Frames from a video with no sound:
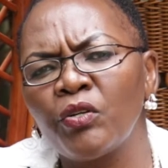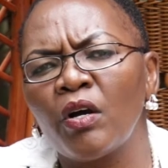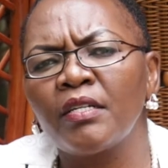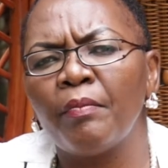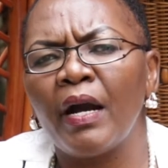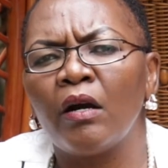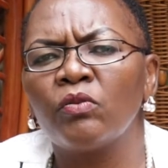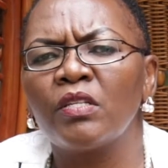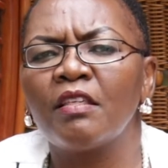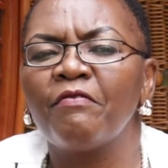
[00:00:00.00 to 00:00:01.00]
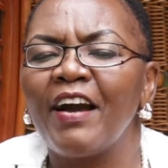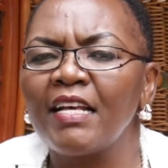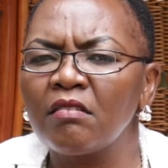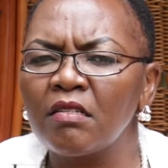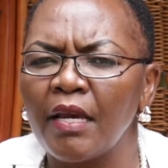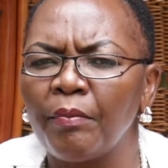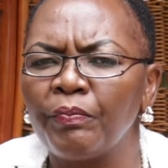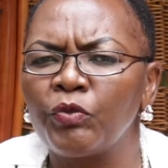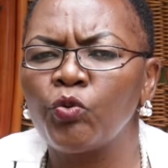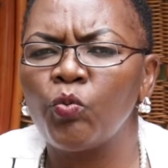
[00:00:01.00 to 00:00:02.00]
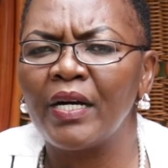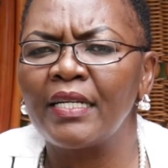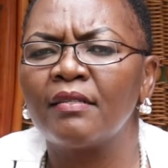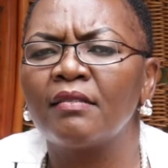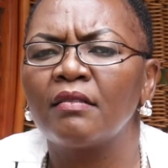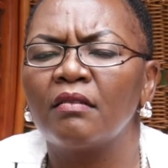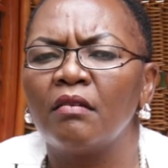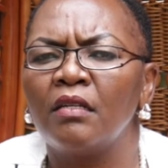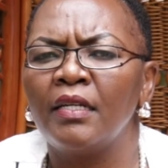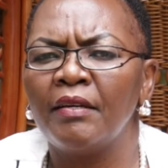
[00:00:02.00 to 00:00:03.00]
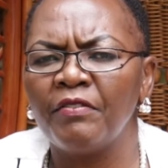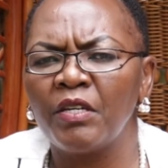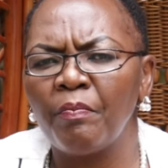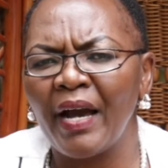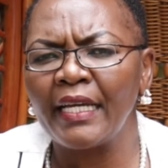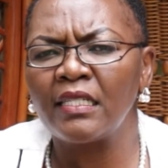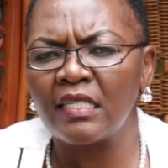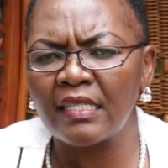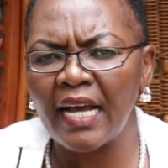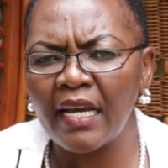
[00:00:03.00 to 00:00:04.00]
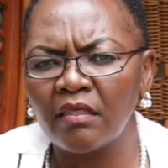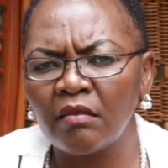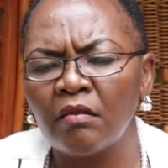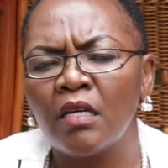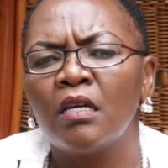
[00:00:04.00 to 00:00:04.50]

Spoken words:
talked about the first step towards living by design